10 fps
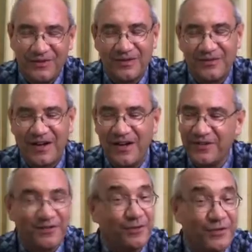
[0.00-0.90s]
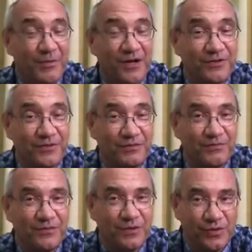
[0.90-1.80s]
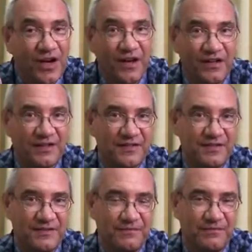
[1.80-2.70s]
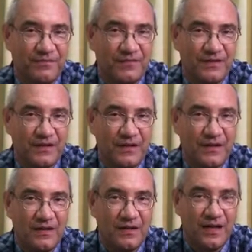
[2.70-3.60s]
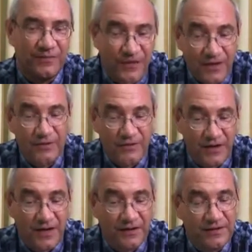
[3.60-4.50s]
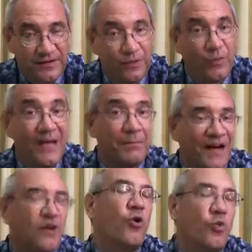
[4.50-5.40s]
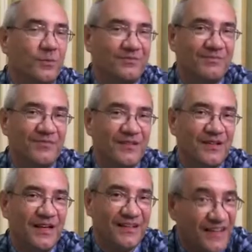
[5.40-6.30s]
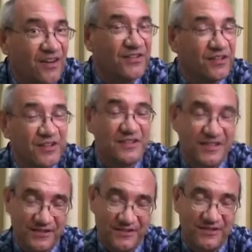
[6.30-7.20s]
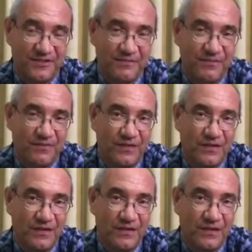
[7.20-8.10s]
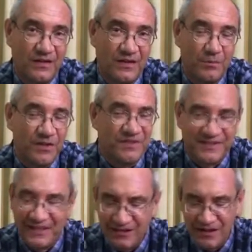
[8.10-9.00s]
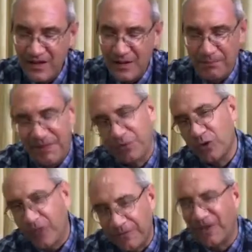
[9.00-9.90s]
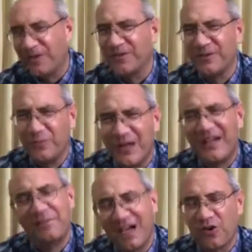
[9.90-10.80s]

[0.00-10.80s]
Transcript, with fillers: find the truth about who God is, and find find their way back home, and they are the Christians. But still, people who have found the way back